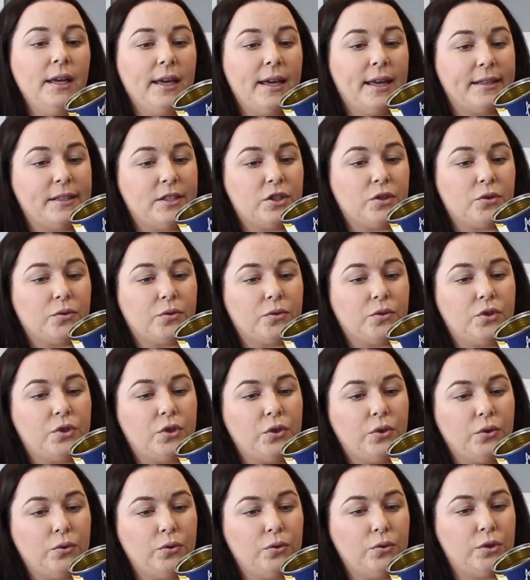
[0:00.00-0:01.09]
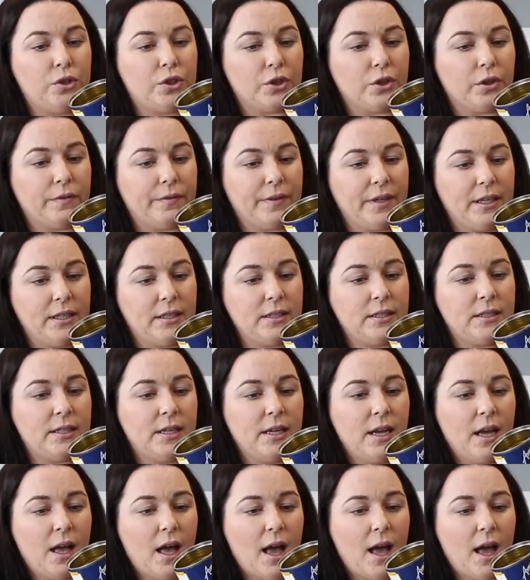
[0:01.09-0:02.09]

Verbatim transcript: It's two servings